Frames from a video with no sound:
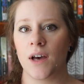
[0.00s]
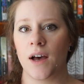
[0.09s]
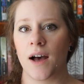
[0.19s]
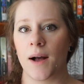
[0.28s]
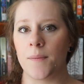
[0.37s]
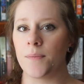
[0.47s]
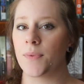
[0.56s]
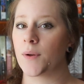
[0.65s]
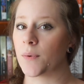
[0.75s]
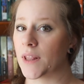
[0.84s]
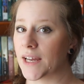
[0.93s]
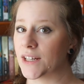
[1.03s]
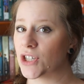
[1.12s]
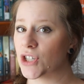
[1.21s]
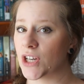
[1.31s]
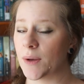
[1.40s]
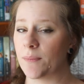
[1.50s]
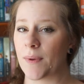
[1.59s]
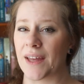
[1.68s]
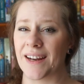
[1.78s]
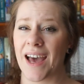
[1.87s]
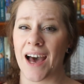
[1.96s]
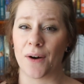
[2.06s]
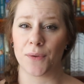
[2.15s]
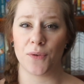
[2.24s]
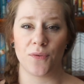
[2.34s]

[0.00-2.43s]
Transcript: the relationship and how you